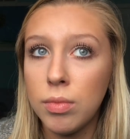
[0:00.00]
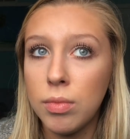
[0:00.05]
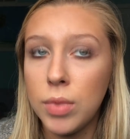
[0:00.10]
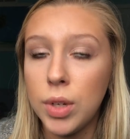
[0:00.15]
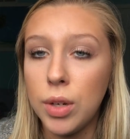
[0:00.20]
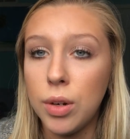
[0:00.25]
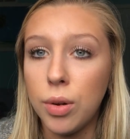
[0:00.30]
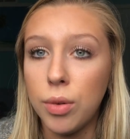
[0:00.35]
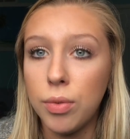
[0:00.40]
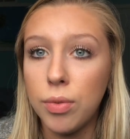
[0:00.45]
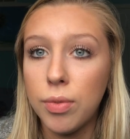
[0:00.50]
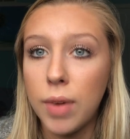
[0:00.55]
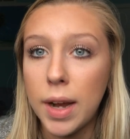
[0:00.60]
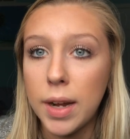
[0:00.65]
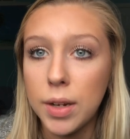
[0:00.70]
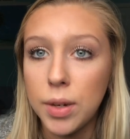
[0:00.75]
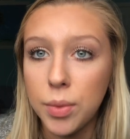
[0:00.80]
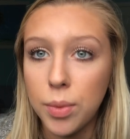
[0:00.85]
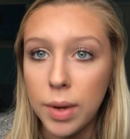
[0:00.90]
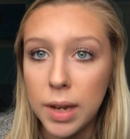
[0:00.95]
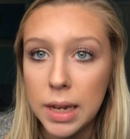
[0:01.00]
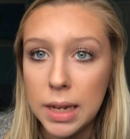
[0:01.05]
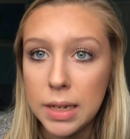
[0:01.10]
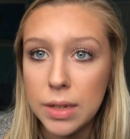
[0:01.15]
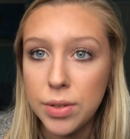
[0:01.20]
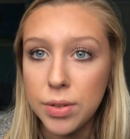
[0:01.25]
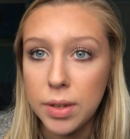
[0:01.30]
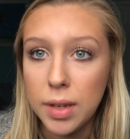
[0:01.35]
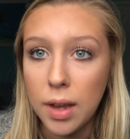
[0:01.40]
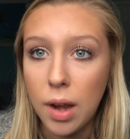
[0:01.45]
you know, find a way
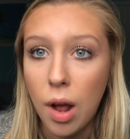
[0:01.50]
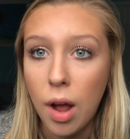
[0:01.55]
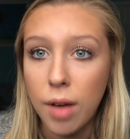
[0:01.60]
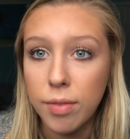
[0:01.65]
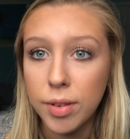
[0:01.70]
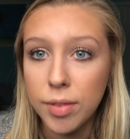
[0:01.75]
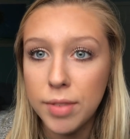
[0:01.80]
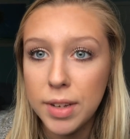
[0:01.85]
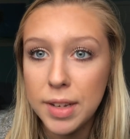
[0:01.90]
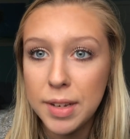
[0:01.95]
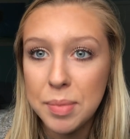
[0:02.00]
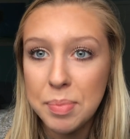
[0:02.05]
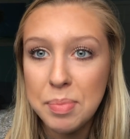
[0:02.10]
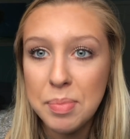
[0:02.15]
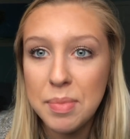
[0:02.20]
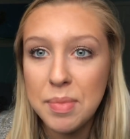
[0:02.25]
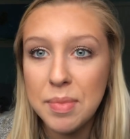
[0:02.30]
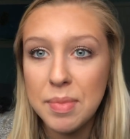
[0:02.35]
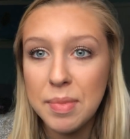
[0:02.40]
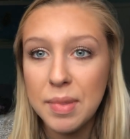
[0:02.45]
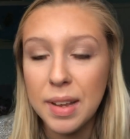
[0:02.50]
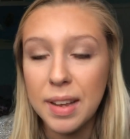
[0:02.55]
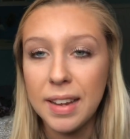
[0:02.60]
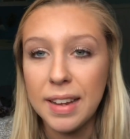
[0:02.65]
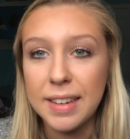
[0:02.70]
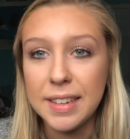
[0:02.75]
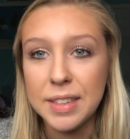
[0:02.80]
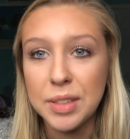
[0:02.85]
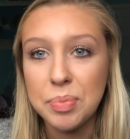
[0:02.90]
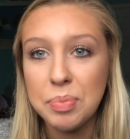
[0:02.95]
to get off of it
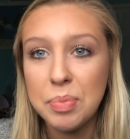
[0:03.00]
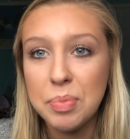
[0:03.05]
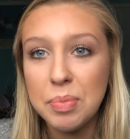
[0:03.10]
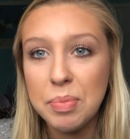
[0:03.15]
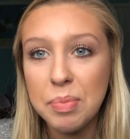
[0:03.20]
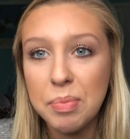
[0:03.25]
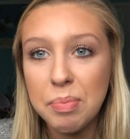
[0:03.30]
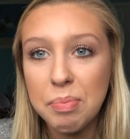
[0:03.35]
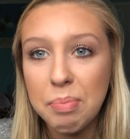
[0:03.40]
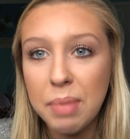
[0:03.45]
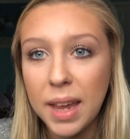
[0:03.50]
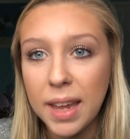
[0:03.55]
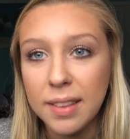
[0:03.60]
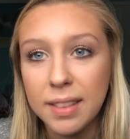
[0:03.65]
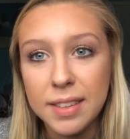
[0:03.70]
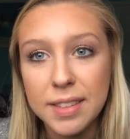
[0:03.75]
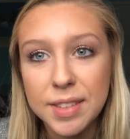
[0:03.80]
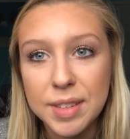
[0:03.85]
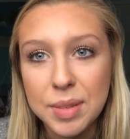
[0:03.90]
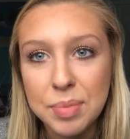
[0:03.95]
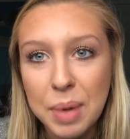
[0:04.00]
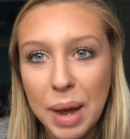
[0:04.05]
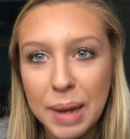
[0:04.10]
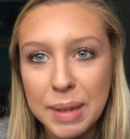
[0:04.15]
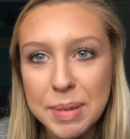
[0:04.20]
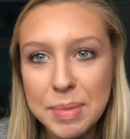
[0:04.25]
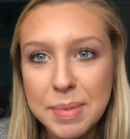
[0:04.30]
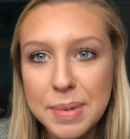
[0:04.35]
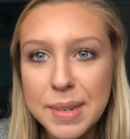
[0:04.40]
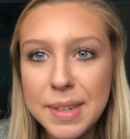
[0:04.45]
as painless as
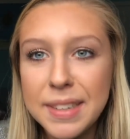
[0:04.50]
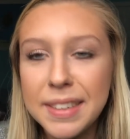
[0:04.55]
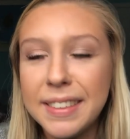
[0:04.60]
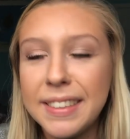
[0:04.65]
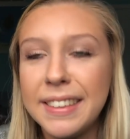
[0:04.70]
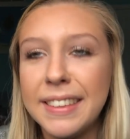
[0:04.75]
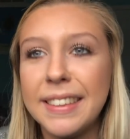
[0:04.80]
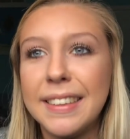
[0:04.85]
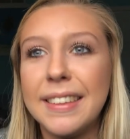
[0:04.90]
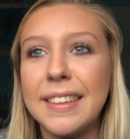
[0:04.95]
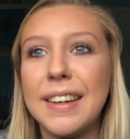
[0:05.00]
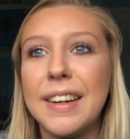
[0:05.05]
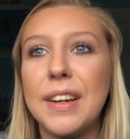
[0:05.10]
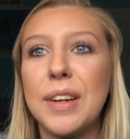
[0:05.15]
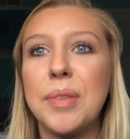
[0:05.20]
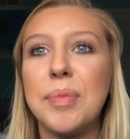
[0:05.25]
possible, and